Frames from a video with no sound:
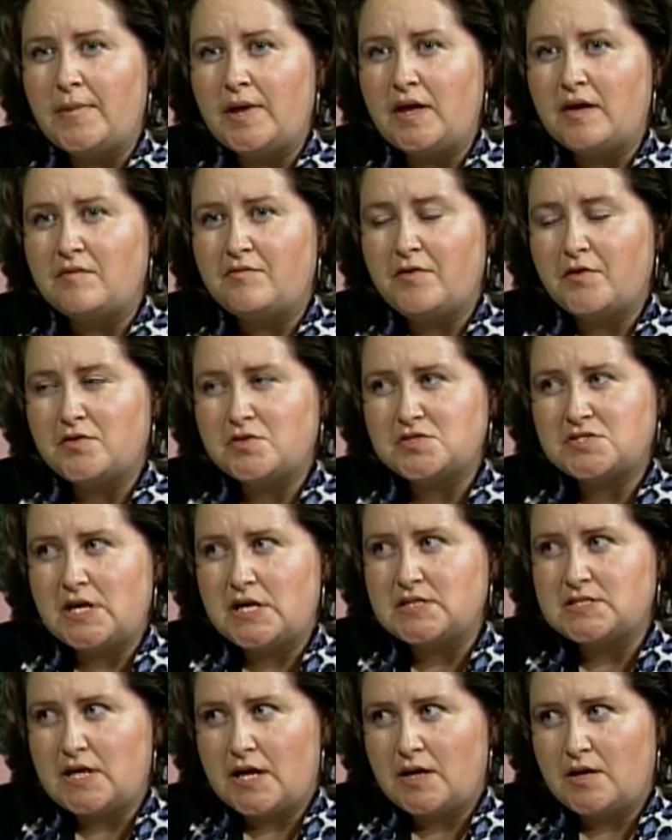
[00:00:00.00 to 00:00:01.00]
if other
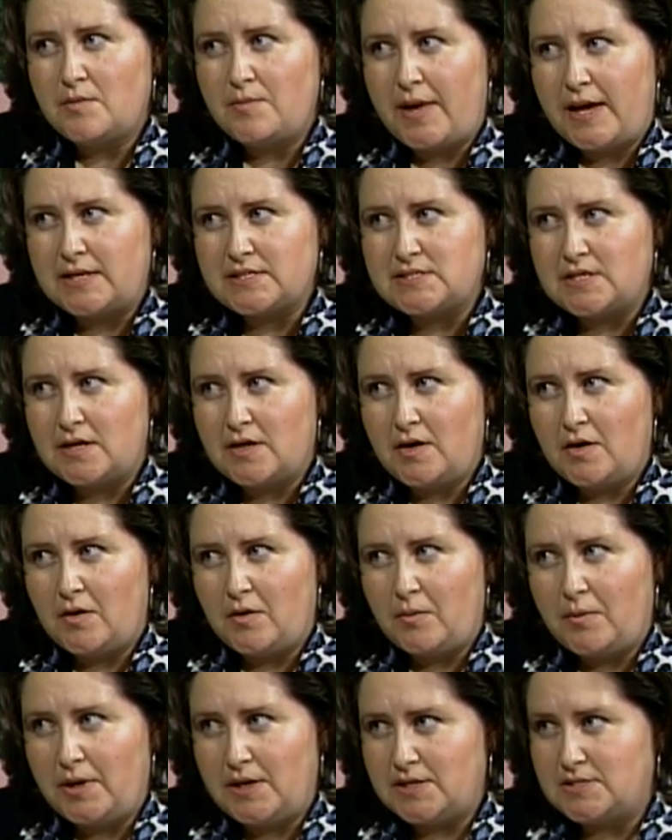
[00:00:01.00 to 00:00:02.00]
states like New
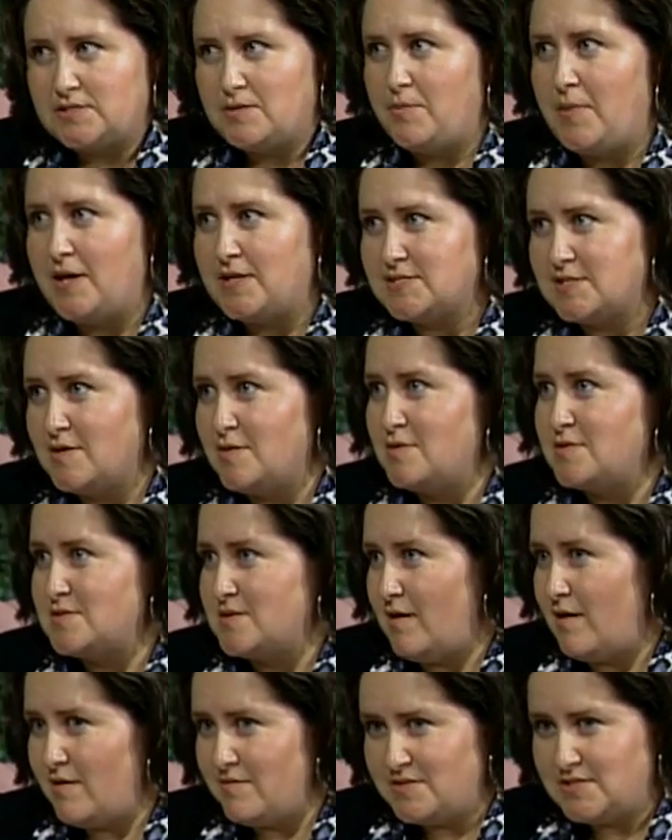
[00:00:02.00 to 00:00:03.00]
Mexico, because New Mexico is
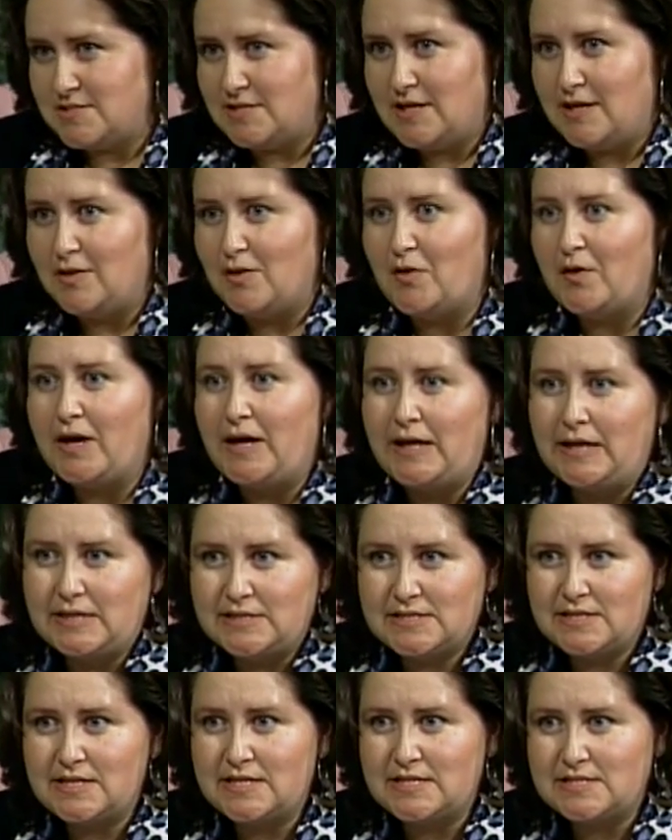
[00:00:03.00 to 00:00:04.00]
obviously looking
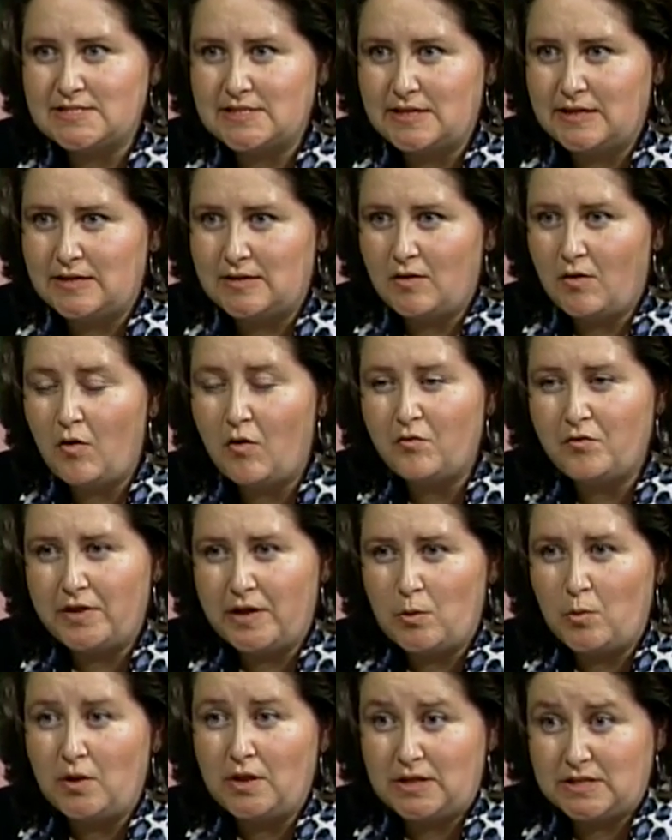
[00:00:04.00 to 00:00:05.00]
into this and
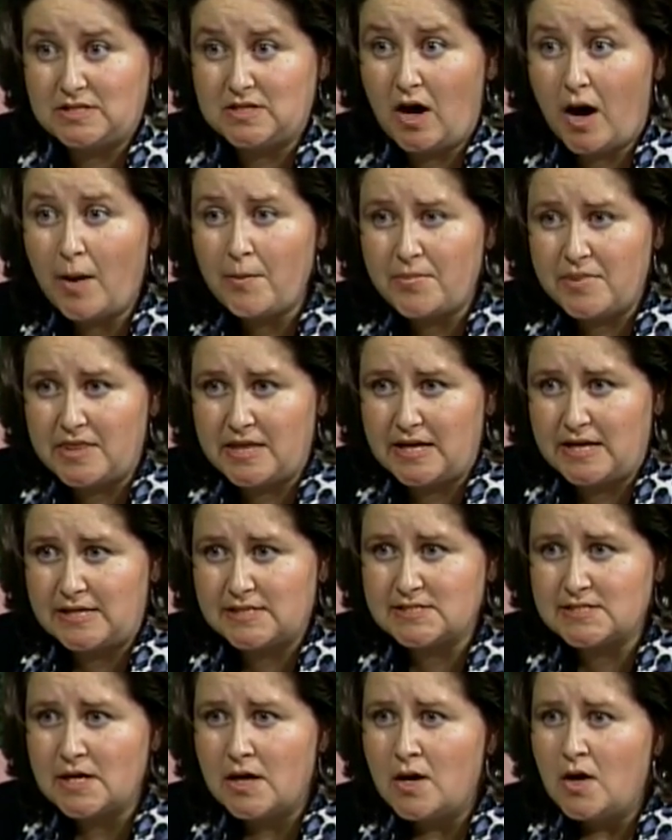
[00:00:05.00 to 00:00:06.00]
hopefully will adopt
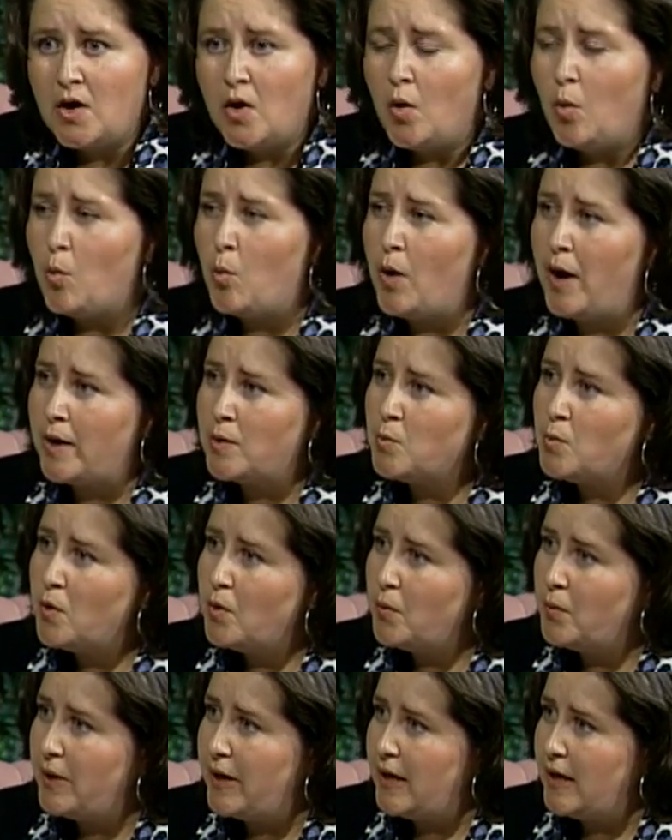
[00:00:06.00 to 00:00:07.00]
this, when
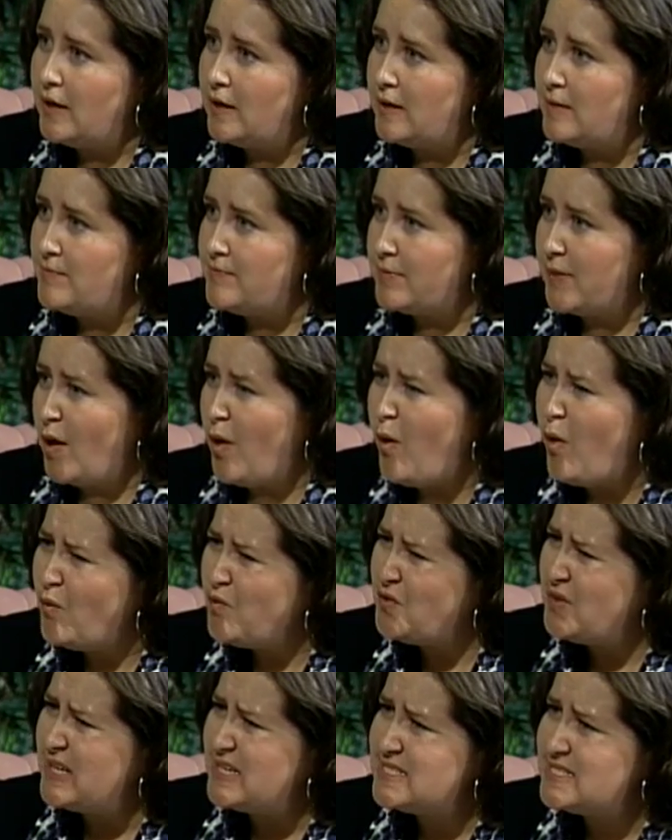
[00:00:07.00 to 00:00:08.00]
will we
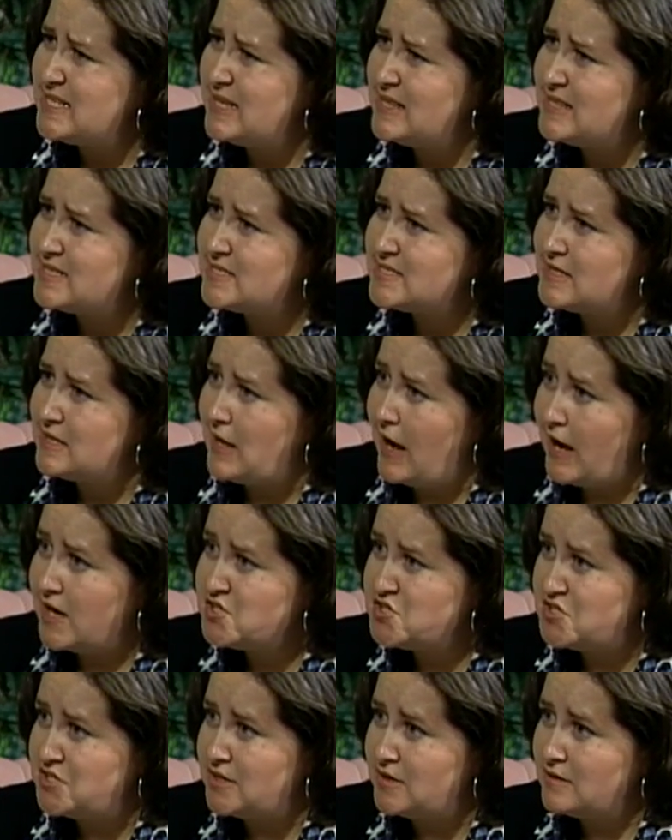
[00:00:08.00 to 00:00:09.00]
hopefully see this in
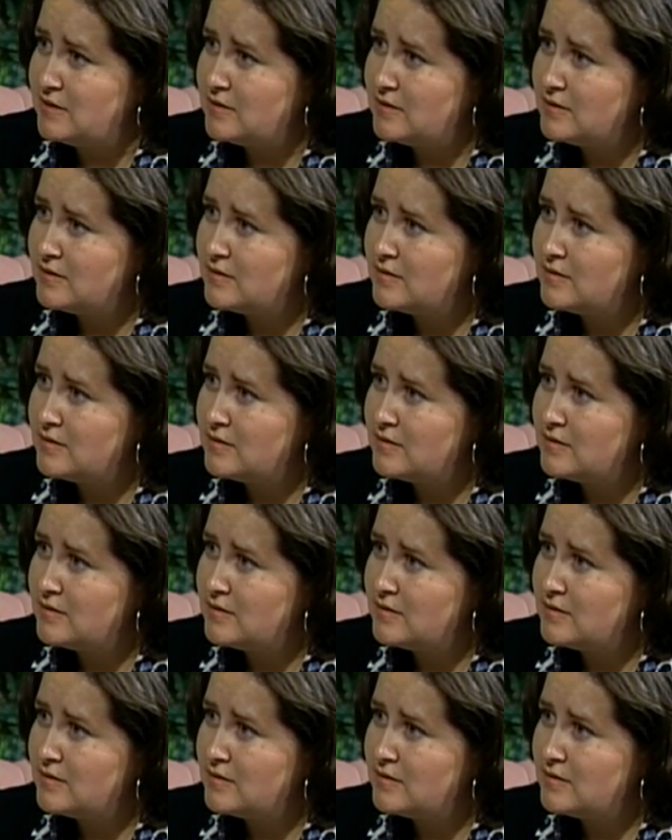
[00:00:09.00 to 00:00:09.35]
action?